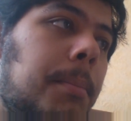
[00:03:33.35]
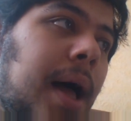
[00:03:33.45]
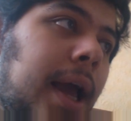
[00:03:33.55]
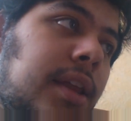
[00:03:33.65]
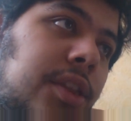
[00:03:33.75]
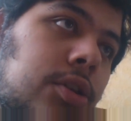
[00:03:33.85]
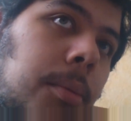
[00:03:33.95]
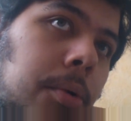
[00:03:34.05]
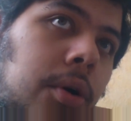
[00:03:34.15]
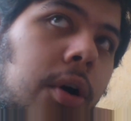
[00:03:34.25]
by the
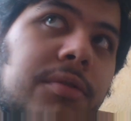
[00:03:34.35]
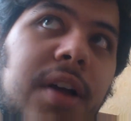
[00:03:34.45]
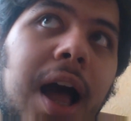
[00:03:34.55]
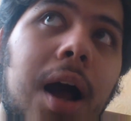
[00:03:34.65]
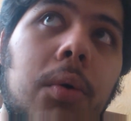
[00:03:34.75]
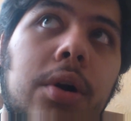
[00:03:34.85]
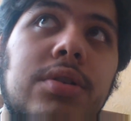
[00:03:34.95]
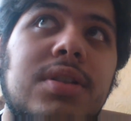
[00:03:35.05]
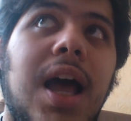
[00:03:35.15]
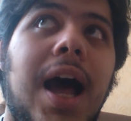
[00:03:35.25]
number of
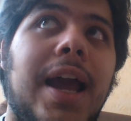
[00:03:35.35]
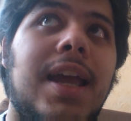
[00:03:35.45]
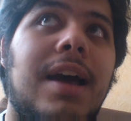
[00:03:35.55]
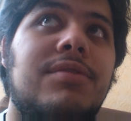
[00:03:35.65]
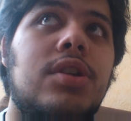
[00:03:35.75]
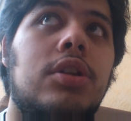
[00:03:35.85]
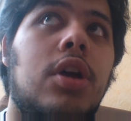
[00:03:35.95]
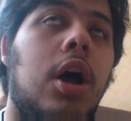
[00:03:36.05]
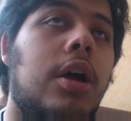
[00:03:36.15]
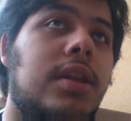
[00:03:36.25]
hours I have done
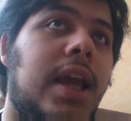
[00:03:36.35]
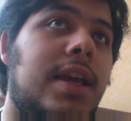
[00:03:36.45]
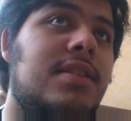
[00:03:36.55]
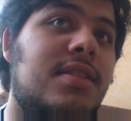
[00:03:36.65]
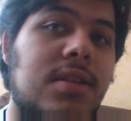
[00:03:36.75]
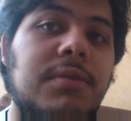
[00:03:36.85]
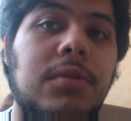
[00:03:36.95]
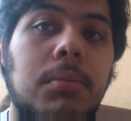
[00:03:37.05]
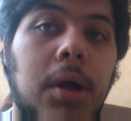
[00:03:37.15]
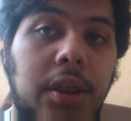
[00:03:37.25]
on a
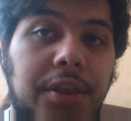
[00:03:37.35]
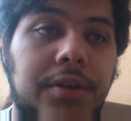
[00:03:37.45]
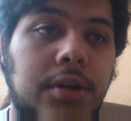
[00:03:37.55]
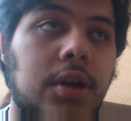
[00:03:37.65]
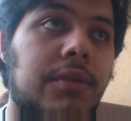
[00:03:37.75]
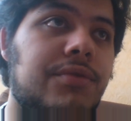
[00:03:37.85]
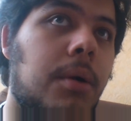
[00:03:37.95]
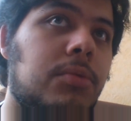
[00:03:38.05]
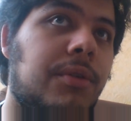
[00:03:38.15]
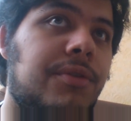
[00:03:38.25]
civil month, you know,
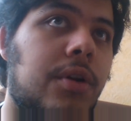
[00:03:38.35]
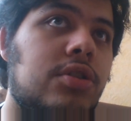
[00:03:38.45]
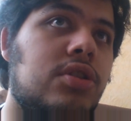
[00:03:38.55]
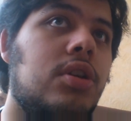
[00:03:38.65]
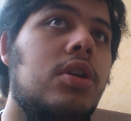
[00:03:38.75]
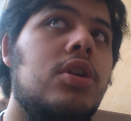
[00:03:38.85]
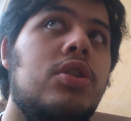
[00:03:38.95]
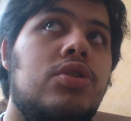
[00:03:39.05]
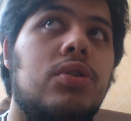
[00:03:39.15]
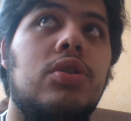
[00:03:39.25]
from the 1st
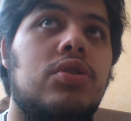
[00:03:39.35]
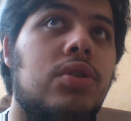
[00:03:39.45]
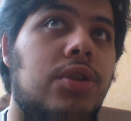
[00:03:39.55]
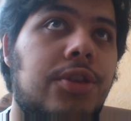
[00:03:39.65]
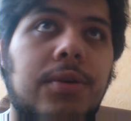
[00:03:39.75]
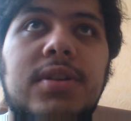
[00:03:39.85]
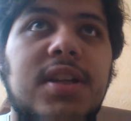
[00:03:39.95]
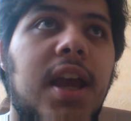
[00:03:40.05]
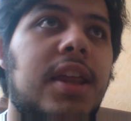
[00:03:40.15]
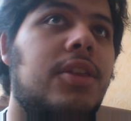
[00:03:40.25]
to the
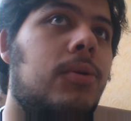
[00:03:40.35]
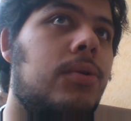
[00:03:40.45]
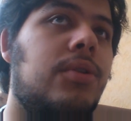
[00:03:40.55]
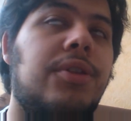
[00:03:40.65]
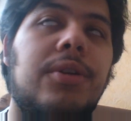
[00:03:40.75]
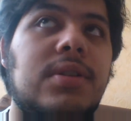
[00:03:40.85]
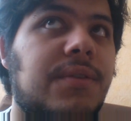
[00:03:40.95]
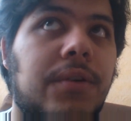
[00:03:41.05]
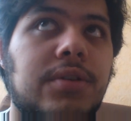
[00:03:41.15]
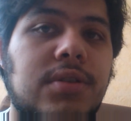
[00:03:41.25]
30th or the
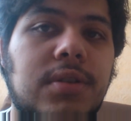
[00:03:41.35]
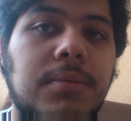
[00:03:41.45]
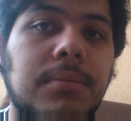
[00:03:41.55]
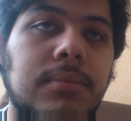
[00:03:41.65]
31st.